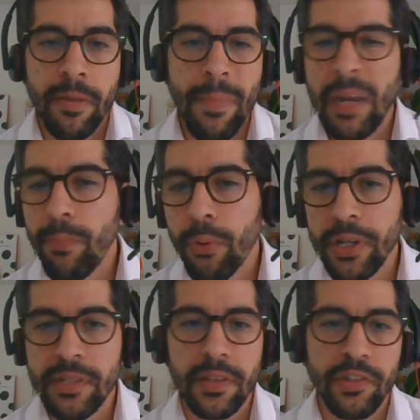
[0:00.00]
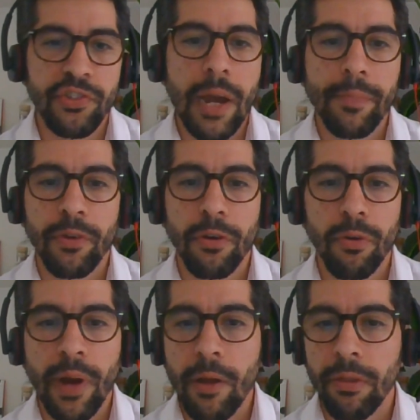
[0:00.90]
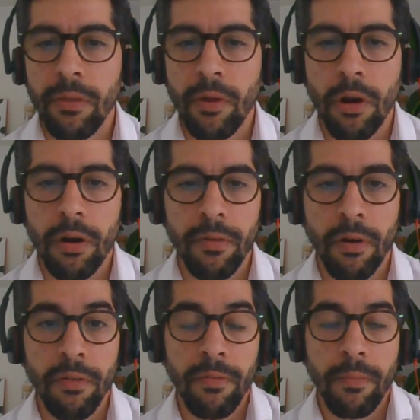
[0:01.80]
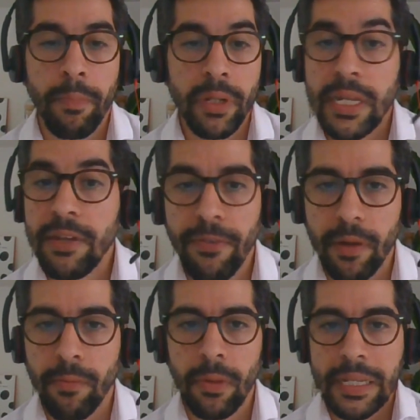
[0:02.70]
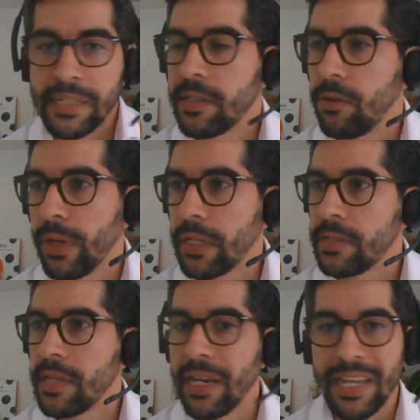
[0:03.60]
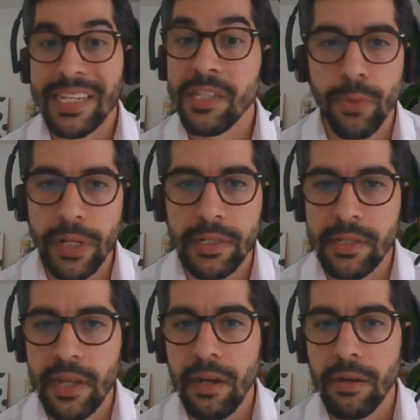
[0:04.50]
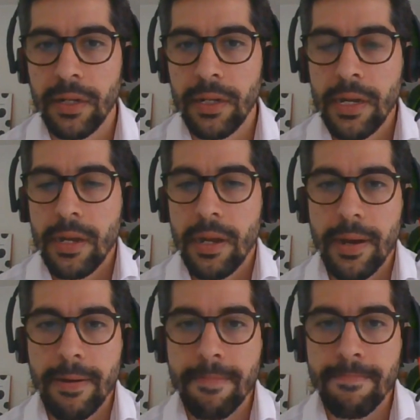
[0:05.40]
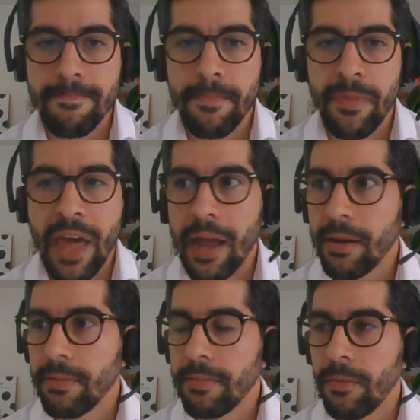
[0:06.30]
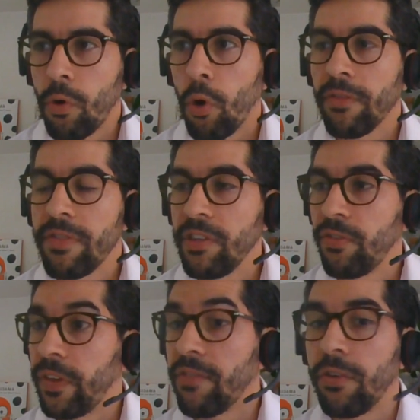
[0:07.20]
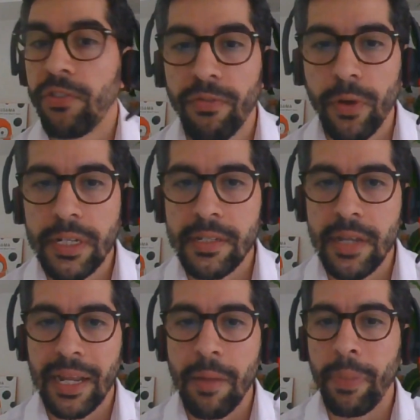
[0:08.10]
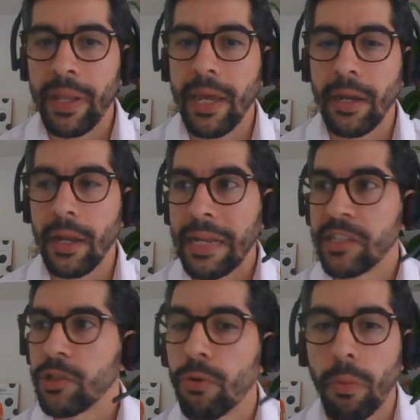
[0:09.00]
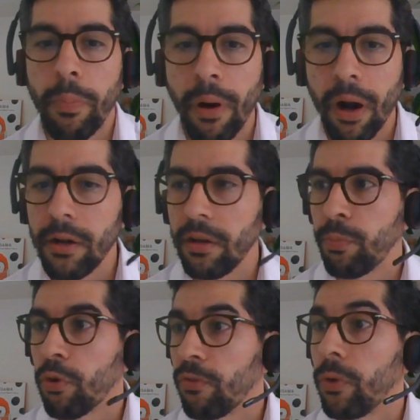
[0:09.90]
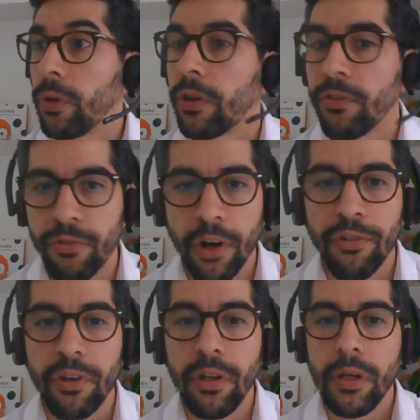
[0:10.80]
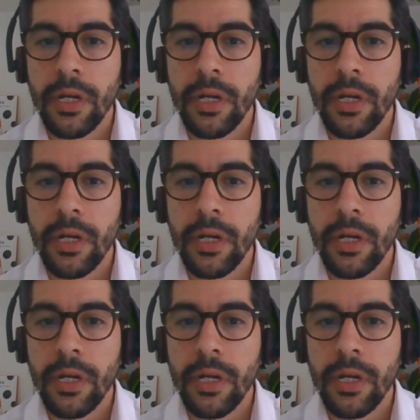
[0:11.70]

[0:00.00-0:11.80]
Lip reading: main points in this chapter are around our belief that listed real estate is real estate, that all of these flavors of real estate can play an integral part of portfolio construction,